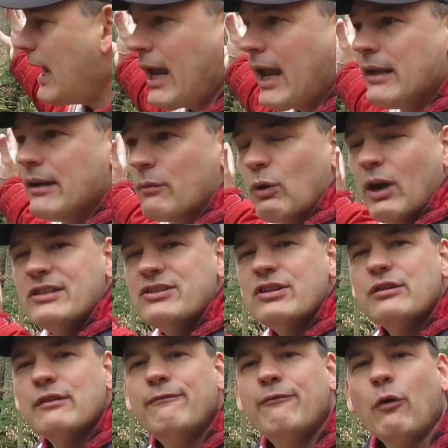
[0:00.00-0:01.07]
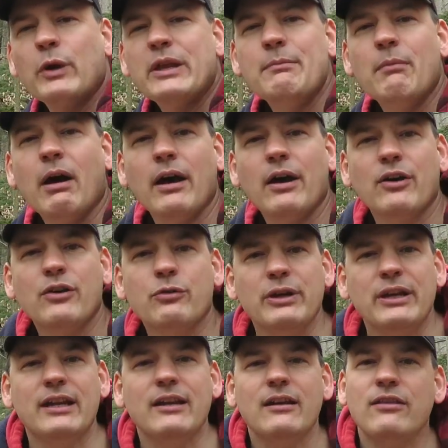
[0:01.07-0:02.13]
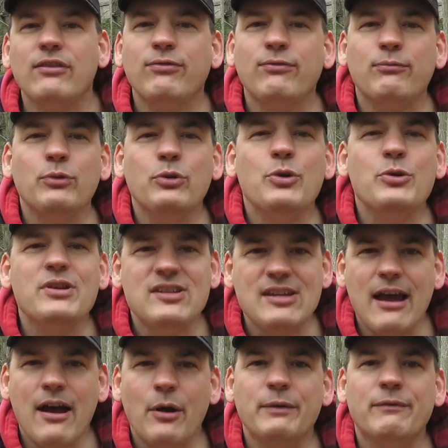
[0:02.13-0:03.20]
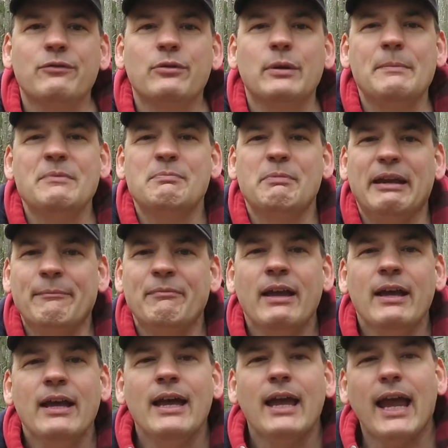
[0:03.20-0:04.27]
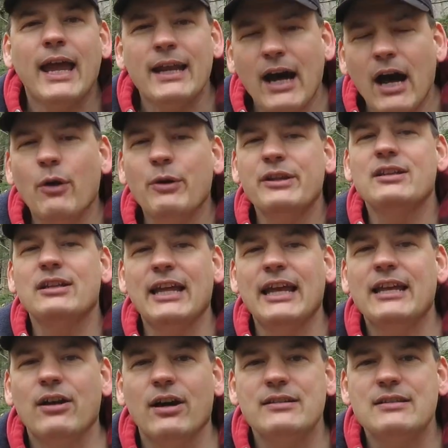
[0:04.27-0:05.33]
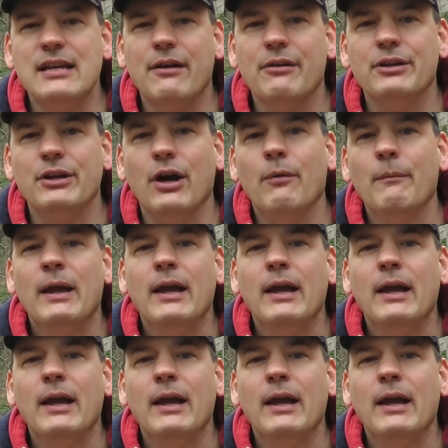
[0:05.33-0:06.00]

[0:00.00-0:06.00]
and it runs into 40-mile Creek through the town of Grimsby and out into Lake Ontario.